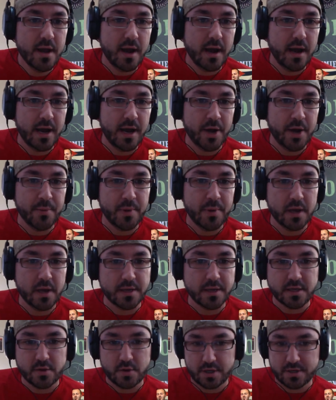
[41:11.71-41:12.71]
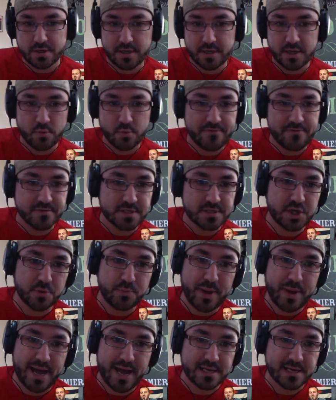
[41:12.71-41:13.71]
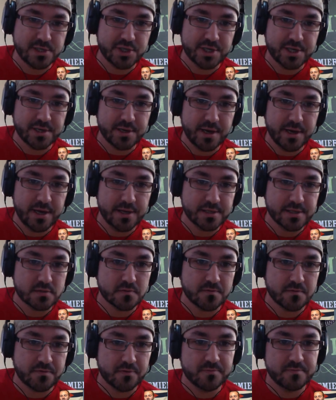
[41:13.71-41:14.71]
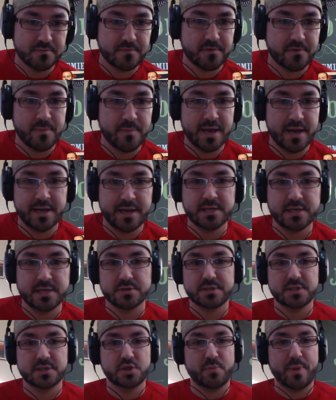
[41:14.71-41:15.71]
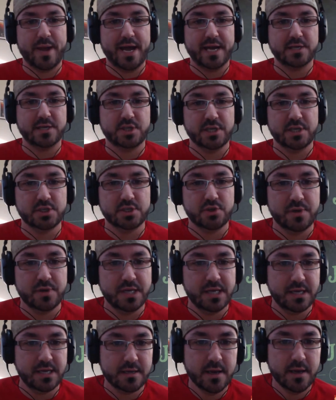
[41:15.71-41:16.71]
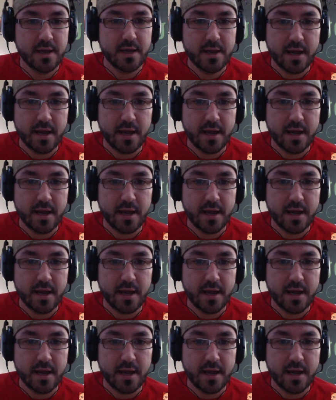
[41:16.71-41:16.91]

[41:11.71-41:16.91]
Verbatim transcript: Um, in in reference to your packaging, uh, this one from from Man Angel. It says your packaging is unique.